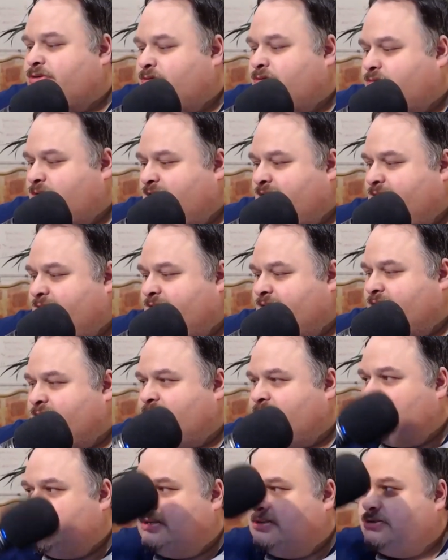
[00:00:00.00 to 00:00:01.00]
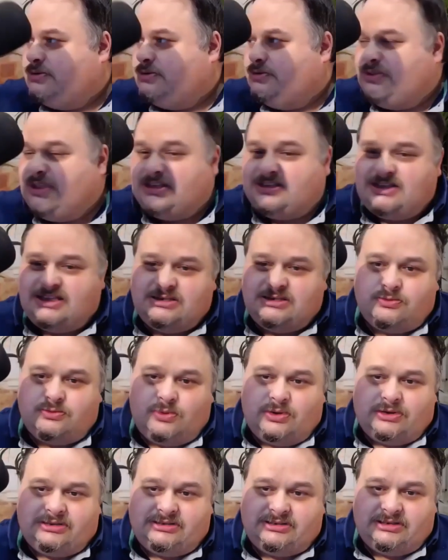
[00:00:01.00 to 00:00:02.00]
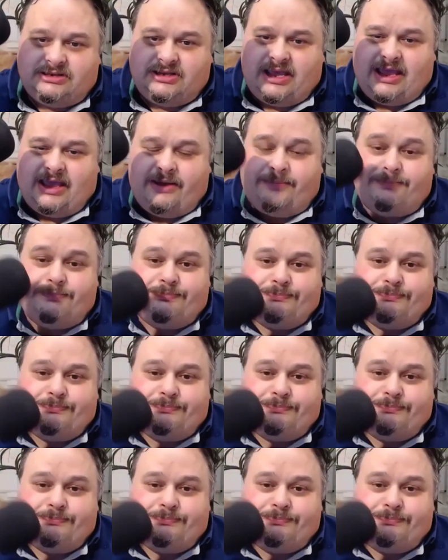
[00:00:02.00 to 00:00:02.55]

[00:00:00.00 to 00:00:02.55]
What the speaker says: Okay. So this is what I